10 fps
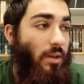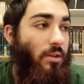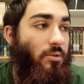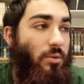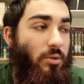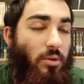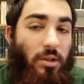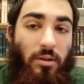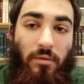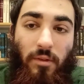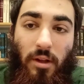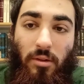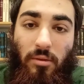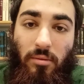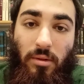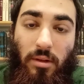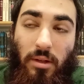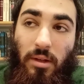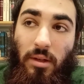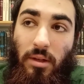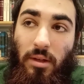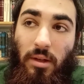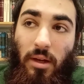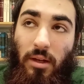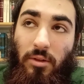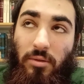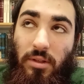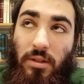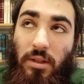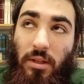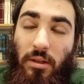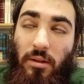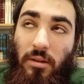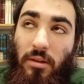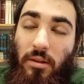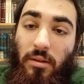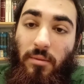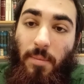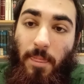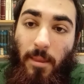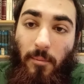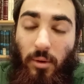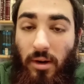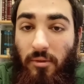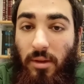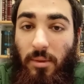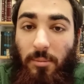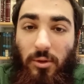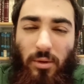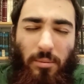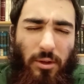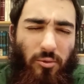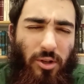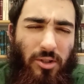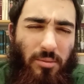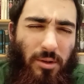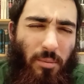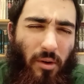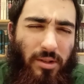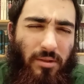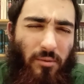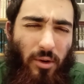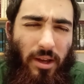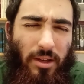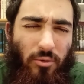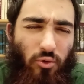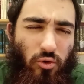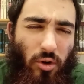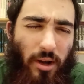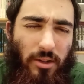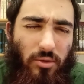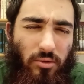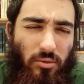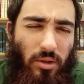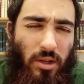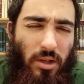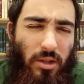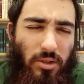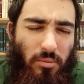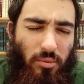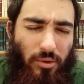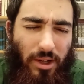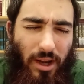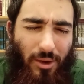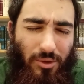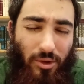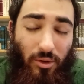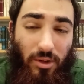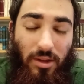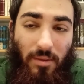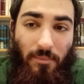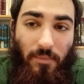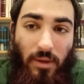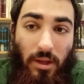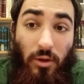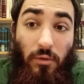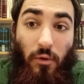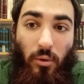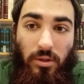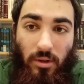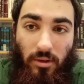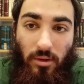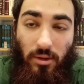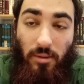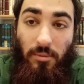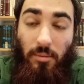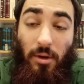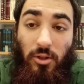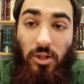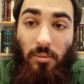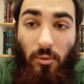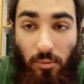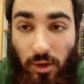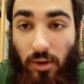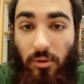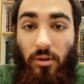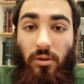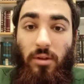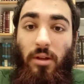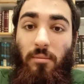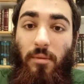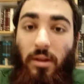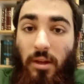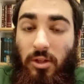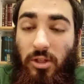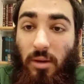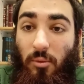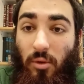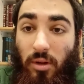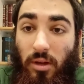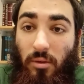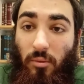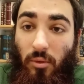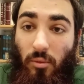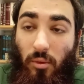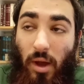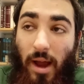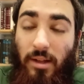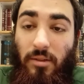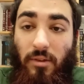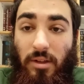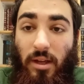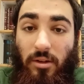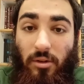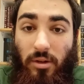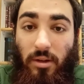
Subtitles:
So when you look at your fellow and you see whatever they may be doing, but you judge them in a positive way and you try to bring out the good in them, you focus on the good in them, then Hashem will bring out the good in them. Hashem will activate that good in